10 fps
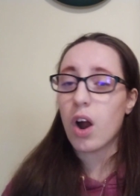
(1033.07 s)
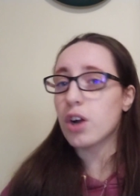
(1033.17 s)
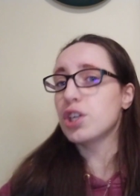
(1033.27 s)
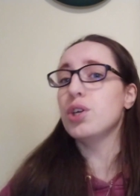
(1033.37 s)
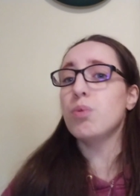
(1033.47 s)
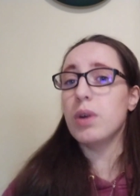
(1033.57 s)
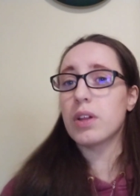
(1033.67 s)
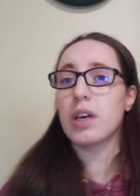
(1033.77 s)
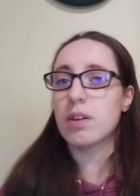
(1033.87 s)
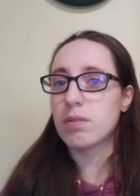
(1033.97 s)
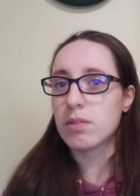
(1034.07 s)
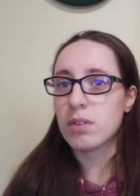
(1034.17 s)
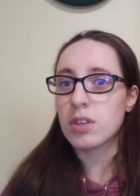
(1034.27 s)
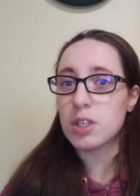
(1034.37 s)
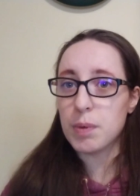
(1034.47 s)
are you willing
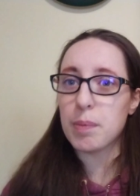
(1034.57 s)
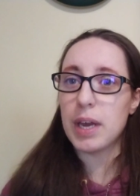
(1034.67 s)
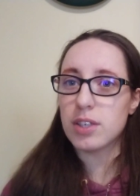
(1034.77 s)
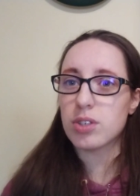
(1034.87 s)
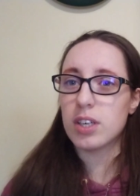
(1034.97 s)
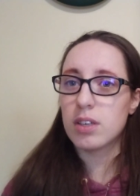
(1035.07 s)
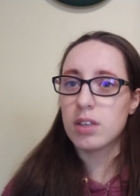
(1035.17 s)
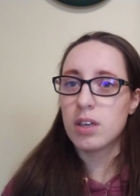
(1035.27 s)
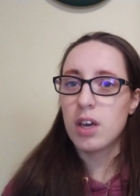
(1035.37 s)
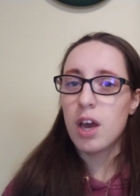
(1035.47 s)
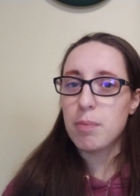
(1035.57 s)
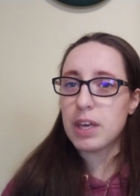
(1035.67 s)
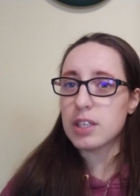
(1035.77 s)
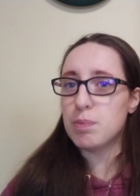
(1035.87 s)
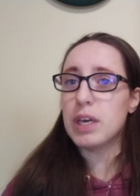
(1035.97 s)
to be a patriot?
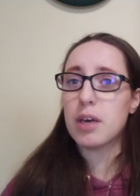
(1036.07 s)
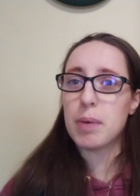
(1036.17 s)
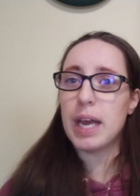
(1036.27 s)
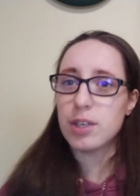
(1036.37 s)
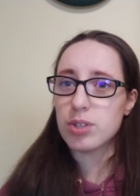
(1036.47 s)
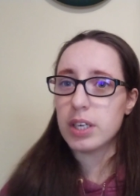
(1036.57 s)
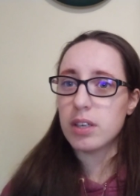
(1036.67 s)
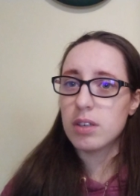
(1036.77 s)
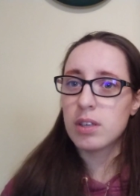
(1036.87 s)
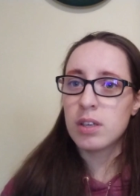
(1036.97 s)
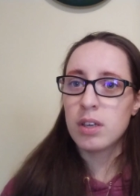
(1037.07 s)
Because being a patriot,